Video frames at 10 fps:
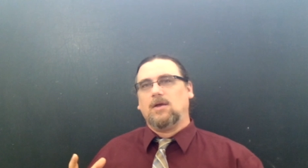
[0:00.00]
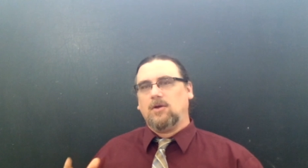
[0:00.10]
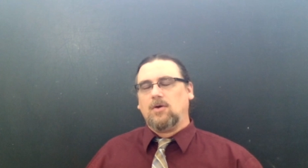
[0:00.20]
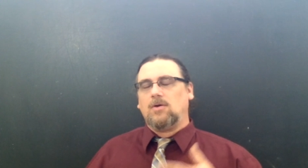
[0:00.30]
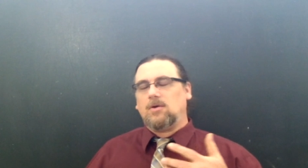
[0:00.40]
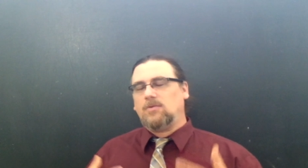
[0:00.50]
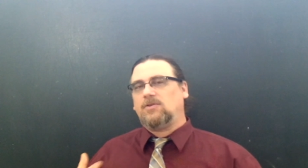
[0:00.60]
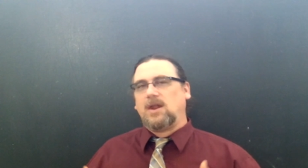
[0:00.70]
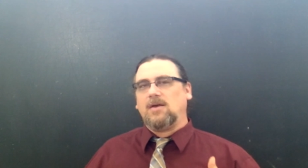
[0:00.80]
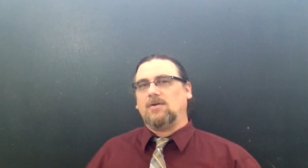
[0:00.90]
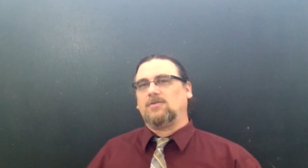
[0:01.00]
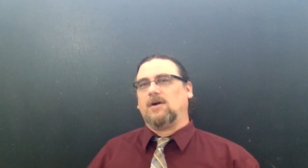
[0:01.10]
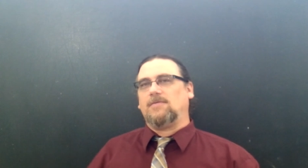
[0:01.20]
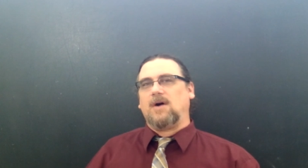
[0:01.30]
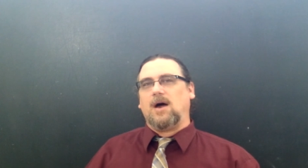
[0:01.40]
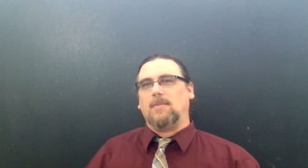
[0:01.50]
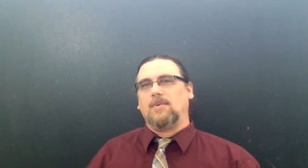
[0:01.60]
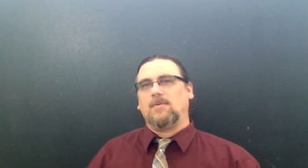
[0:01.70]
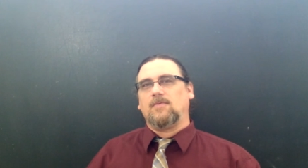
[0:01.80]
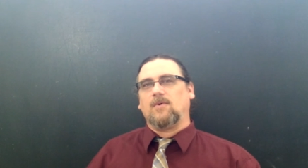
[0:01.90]
you're setting yourself
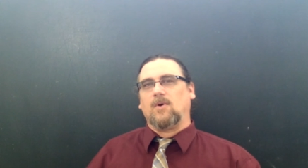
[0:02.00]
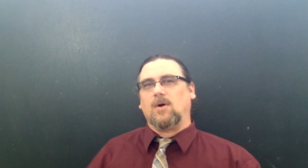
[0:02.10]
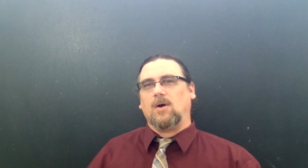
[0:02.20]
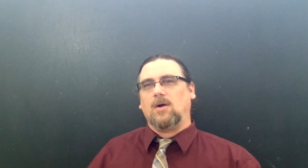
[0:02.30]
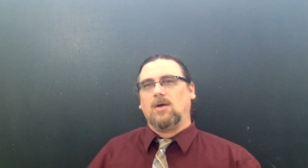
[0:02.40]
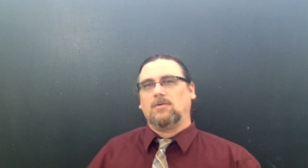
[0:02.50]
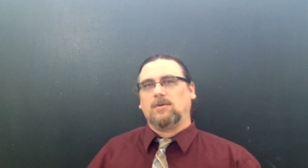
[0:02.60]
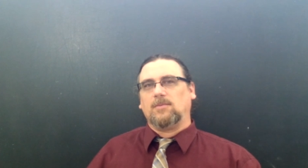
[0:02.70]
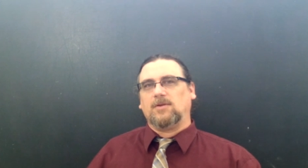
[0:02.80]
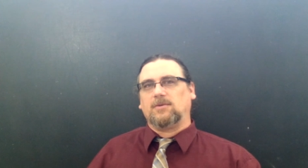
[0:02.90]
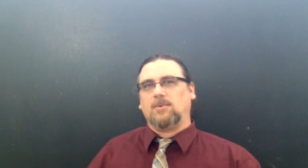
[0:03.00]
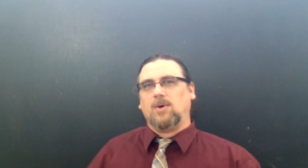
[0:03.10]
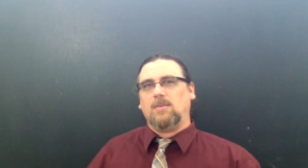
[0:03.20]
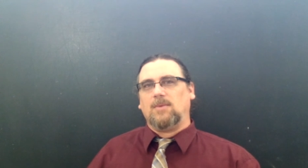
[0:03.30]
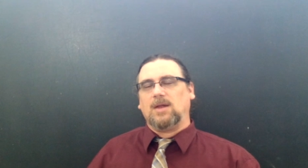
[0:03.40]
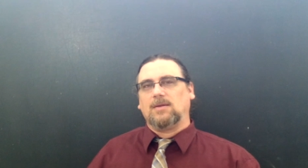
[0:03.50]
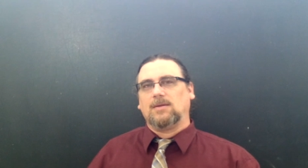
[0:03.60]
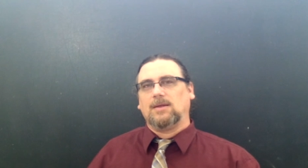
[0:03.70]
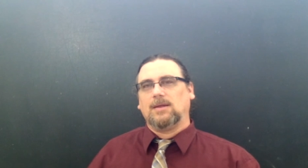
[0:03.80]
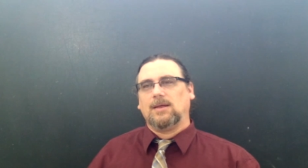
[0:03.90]
up for some disappointment.